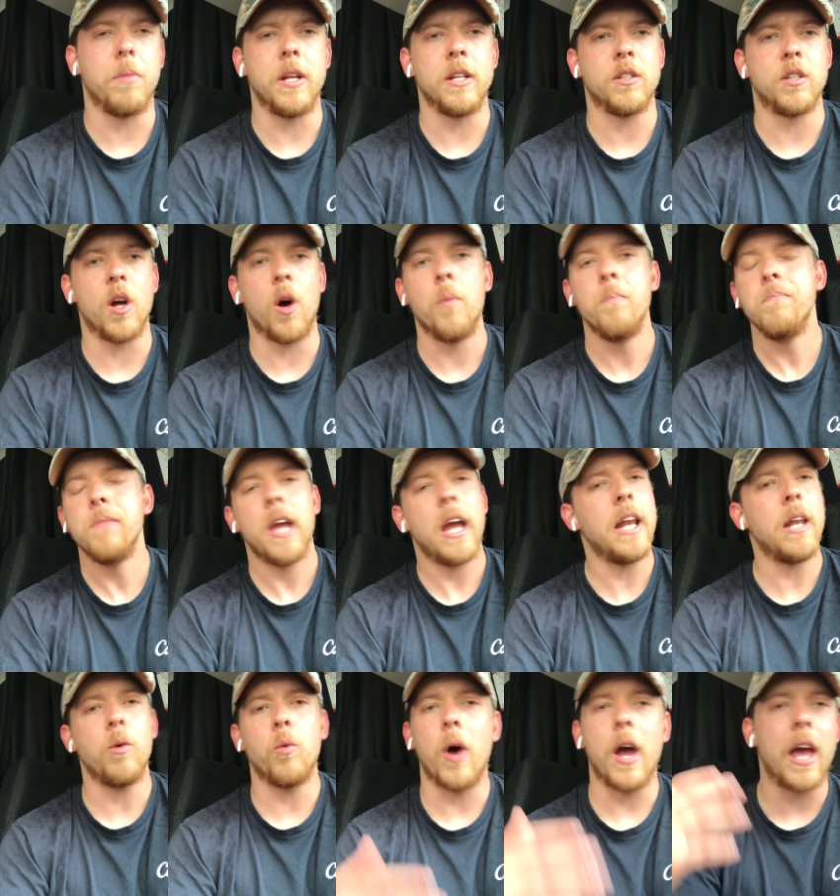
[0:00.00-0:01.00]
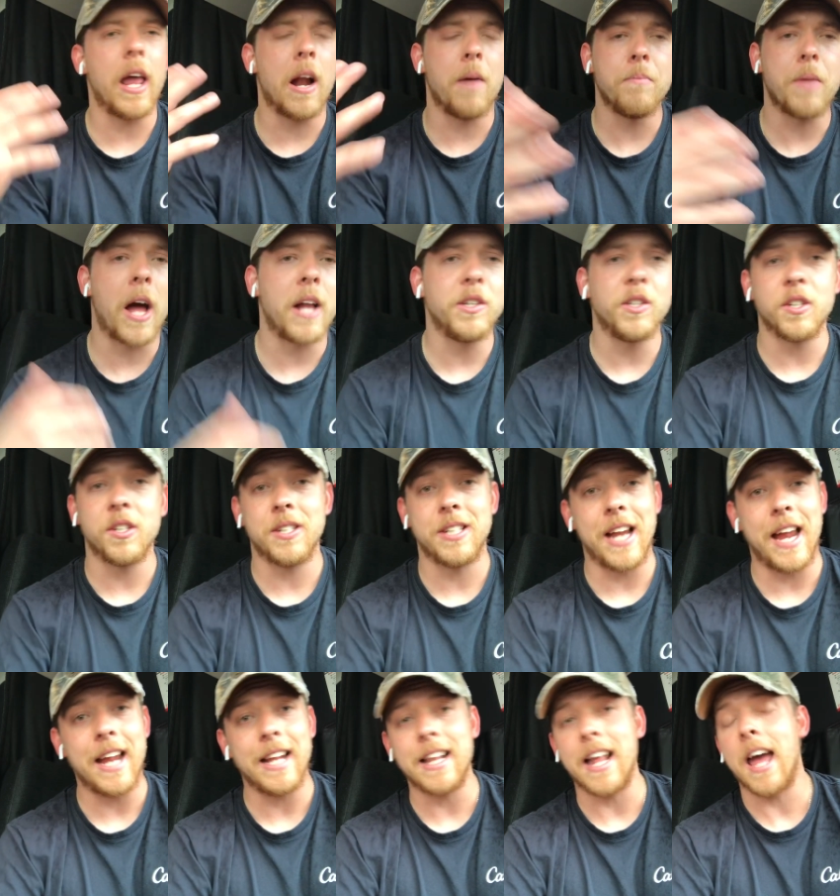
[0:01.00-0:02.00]
And so, anyway, and I'm not just
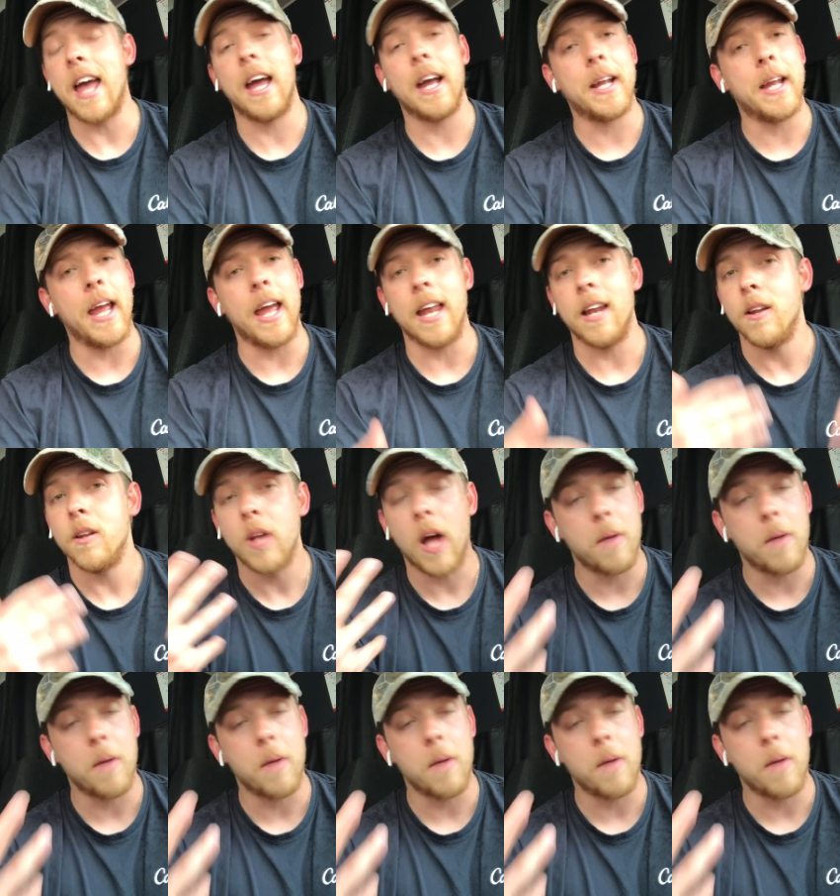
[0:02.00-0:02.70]
saying that again,